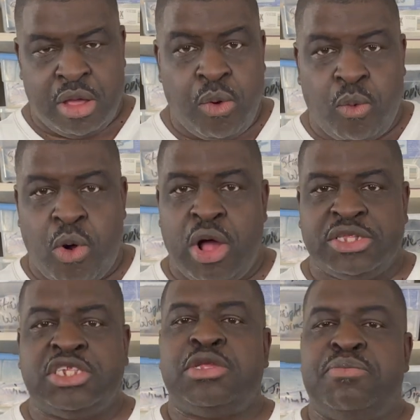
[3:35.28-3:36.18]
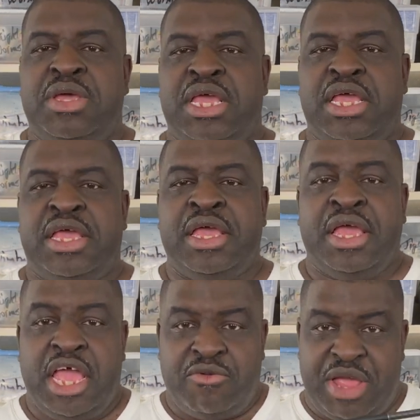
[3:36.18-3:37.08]
wants to be
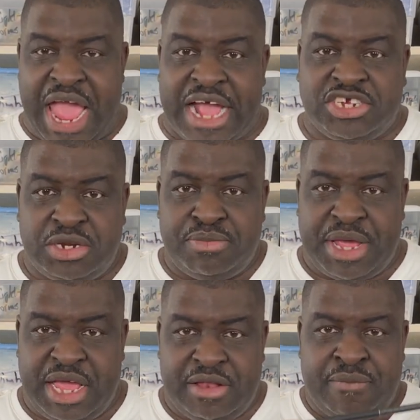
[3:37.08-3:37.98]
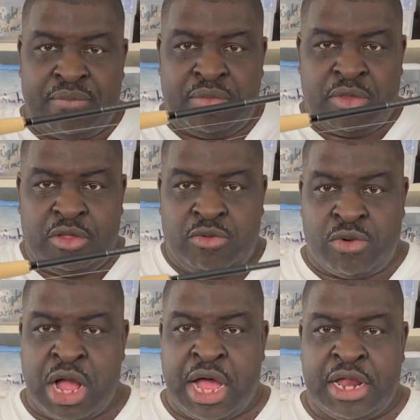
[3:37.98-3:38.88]
a reaction bait
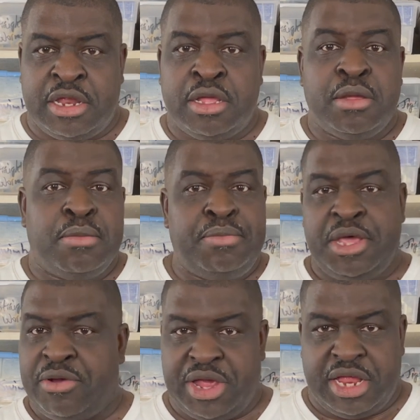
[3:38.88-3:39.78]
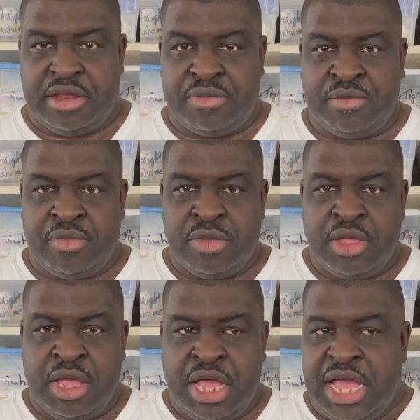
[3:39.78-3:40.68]
rod, period.
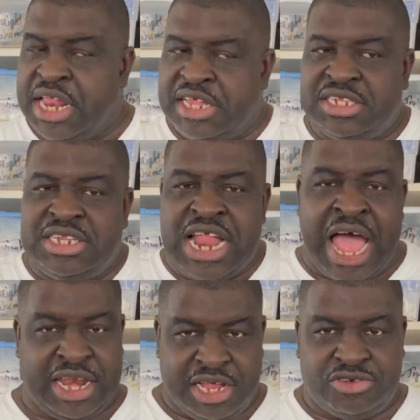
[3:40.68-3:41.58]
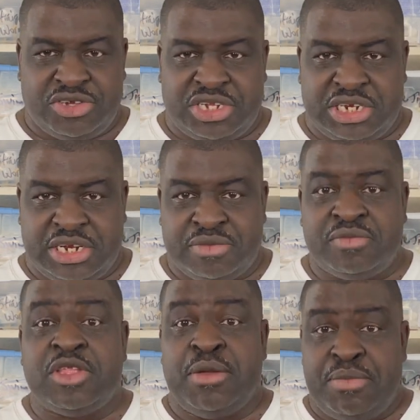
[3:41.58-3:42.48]
It is not interested
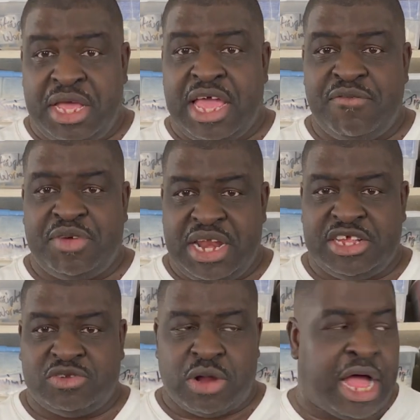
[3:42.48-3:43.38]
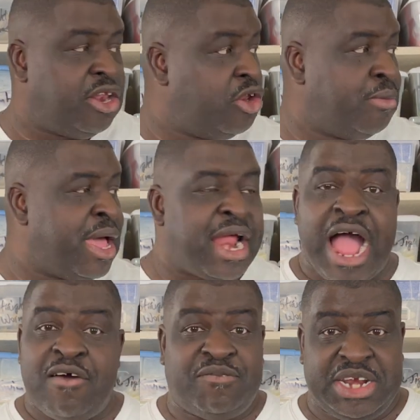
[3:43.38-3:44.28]
in being a finesse rod. No matter
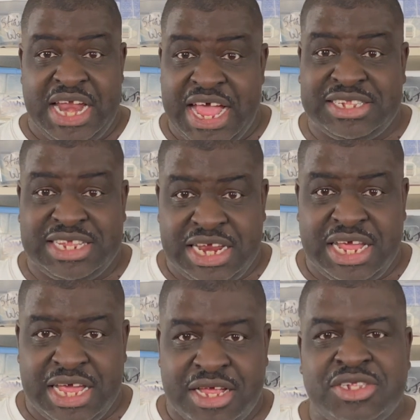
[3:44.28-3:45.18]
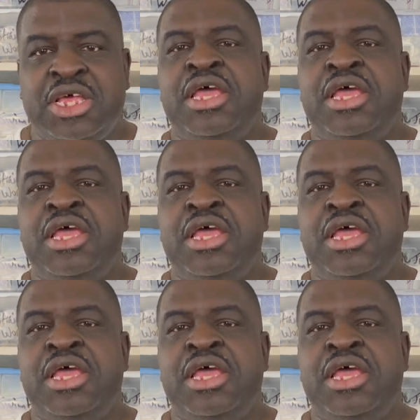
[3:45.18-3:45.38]
how finesse it is,